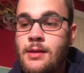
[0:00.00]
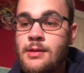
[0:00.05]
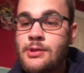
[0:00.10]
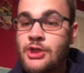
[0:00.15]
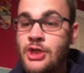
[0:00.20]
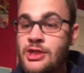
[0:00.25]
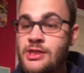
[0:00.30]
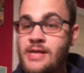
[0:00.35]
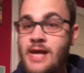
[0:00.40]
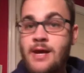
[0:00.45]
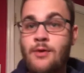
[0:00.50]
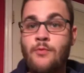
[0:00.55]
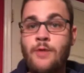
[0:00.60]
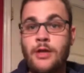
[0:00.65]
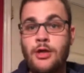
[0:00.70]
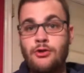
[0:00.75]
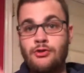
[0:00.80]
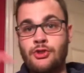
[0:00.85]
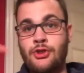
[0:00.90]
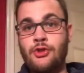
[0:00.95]
just like when
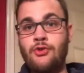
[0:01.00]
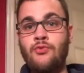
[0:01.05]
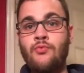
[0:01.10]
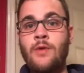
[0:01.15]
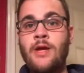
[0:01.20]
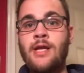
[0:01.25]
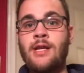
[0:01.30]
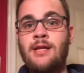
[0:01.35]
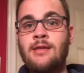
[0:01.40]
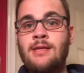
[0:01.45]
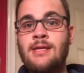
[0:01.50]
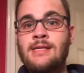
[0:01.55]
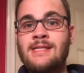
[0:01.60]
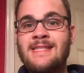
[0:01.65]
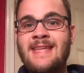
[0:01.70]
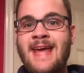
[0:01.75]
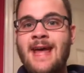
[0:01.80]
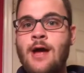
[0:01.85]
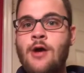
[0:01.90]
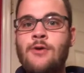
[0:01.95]
you do win in this
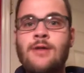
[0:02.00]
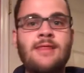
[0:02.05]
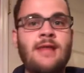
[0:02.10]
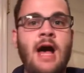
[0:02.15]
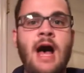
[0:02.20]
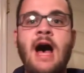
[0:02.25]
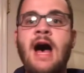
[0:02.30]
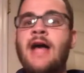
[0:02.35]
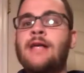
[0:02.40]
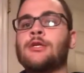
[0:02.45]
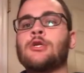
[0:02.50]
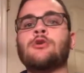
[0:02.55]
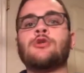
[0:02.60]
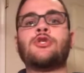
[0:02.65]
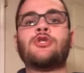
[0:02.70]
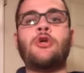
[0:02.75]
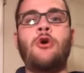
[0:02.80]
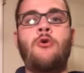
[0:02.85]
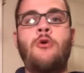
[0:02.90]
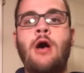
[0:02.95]
town, the highs are
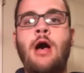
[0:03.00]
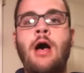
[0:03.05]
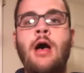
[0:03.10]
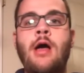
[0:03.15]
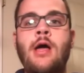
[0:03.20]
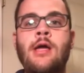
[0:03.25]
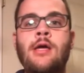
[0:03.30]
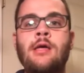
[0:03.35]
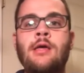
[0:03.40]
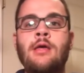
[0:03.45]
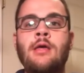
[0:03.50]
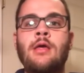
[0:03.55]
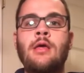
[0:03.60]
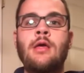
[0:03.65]
so high.